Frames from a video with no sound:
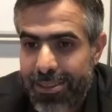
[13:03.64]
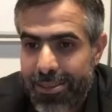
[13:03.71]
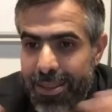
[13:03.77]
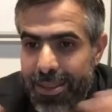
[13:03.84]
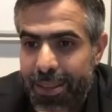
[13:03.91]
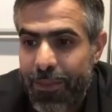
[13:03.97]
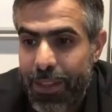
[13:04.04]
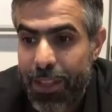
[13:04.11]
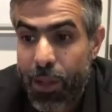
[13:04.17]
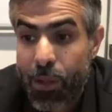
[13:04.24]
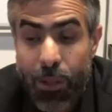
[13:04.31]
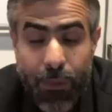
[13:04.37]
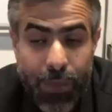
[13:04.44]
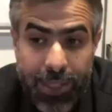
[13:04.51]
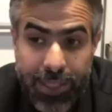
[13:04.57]
level.
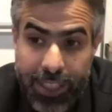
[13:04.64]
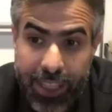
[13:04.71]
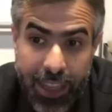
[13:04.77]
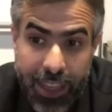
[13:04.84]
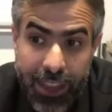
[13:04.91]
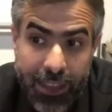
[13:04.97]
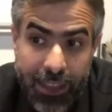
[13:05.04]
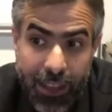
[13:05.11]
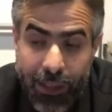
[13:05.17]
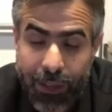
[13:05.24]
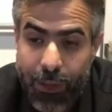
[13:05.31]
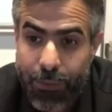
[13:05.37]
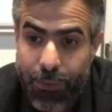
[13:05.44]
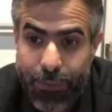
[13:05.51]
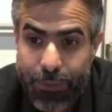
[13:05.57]
All of this create a
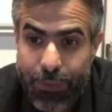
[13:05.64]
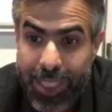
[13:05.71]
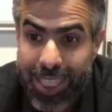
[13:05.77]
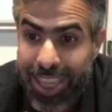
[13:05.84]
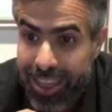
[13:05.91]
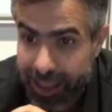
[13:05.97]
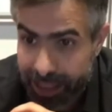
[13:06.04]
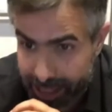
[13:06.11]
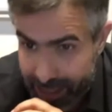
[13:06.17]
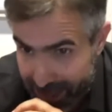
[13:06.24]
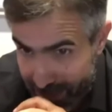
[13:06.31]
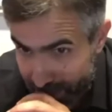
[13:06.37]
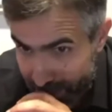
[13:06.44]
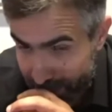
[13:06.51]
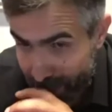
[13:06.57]
lot of seeds
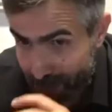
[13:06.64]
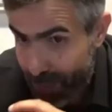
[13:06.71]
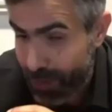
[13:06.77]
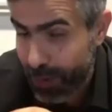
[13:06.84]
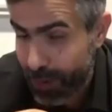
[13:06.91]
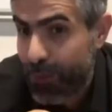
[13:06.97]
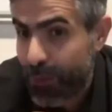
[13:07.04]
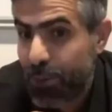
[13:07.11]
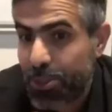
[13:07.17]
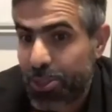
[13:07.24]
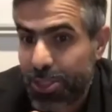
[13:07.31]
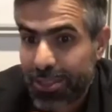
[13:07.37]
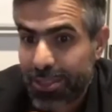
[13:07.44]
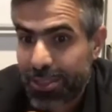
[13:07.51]
for a future.